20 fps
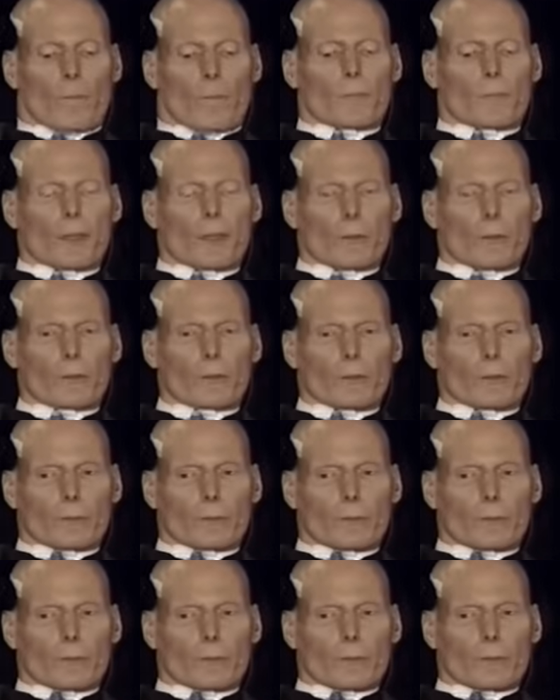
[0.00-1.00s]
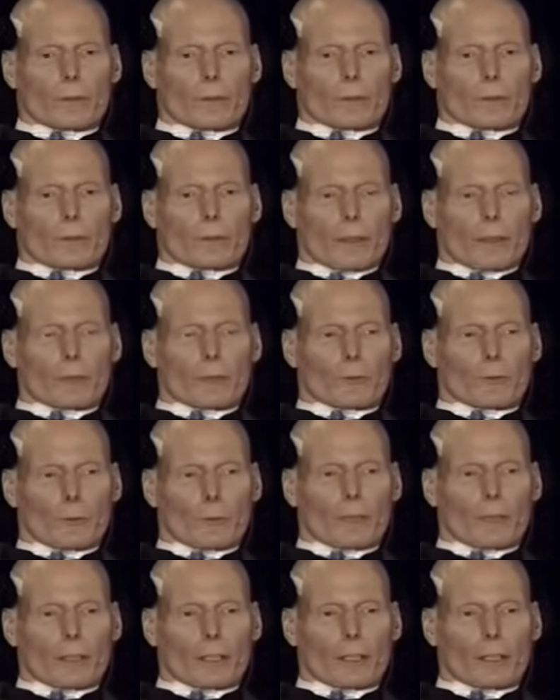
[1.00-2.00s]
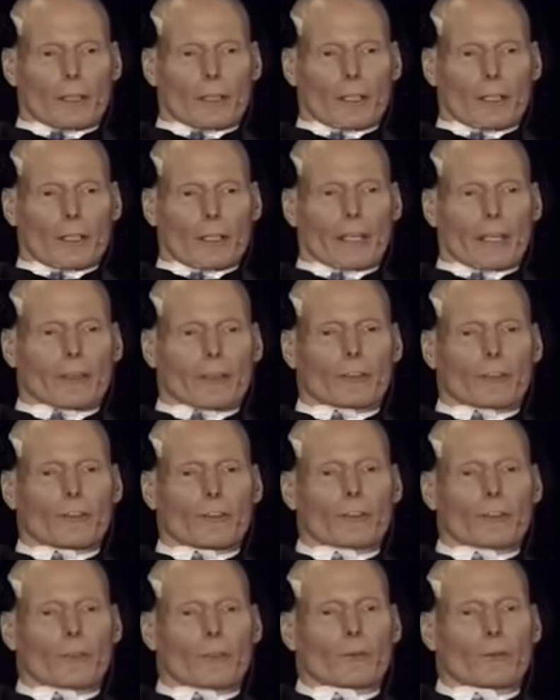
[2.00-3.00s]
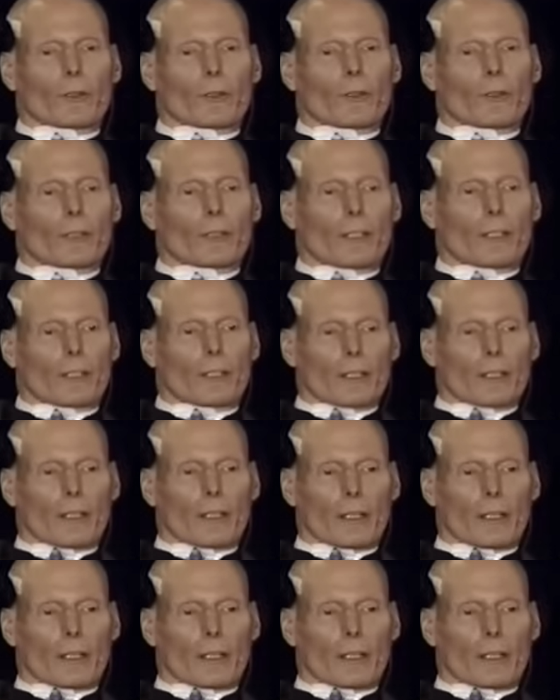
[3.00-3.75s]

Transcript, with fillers: That was, the, that was really the dark ages and it was only